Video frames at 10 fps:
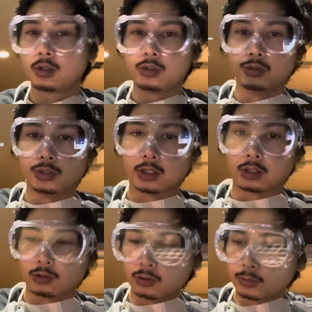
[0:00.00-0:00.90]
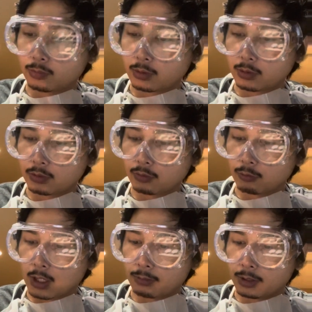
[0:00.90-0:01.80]
Using our loop,
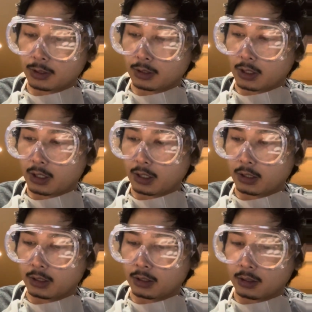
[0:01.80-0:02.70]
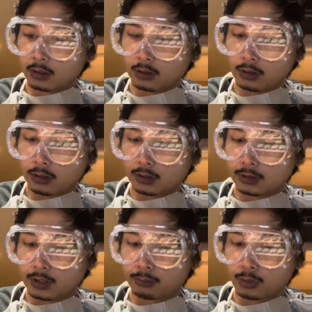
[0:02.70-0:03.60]
grabbing a
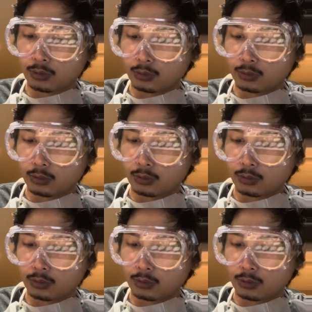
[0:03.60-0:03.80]
sample,